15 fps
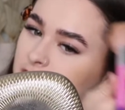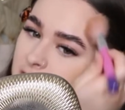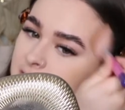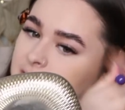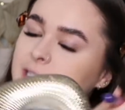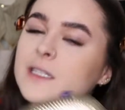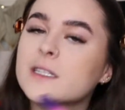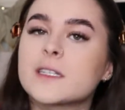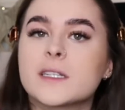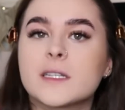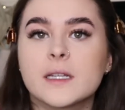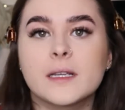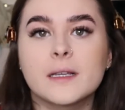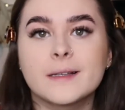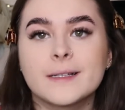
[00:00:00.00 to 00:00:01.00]

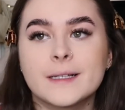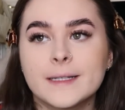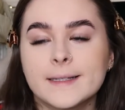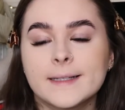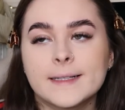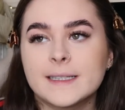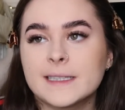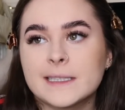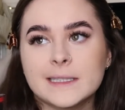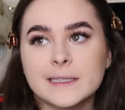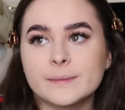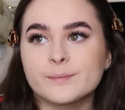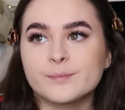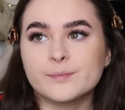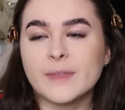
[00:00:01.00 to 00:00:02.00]
just,
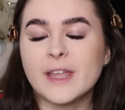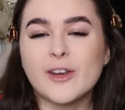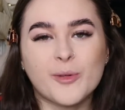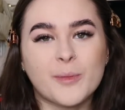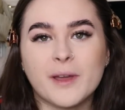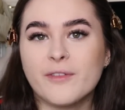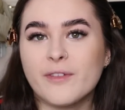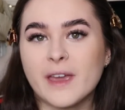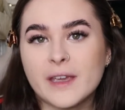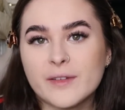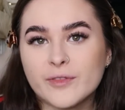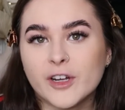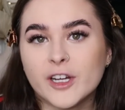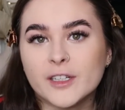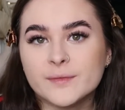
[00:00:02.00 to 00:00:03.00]
they're not my
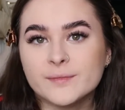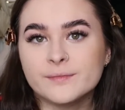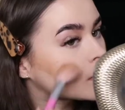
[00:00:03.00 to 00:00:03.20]
favourite.